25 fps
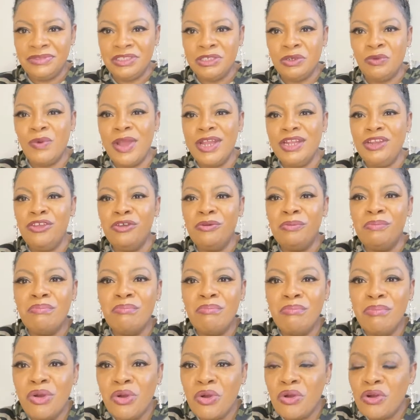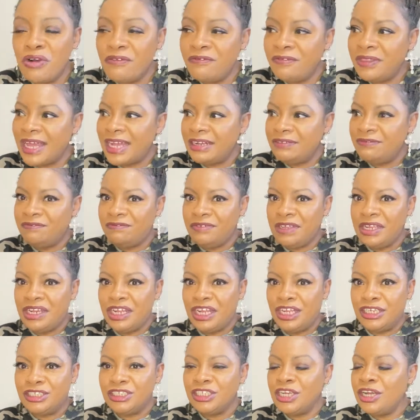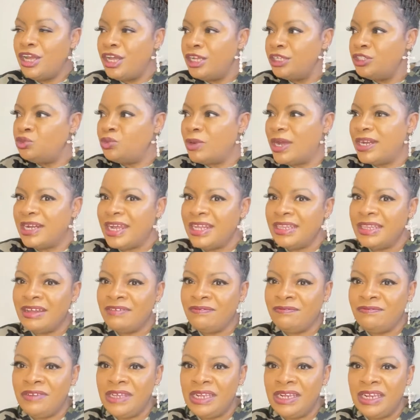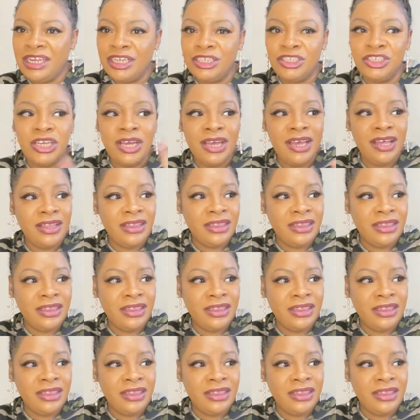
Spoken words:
When you move that village to another village,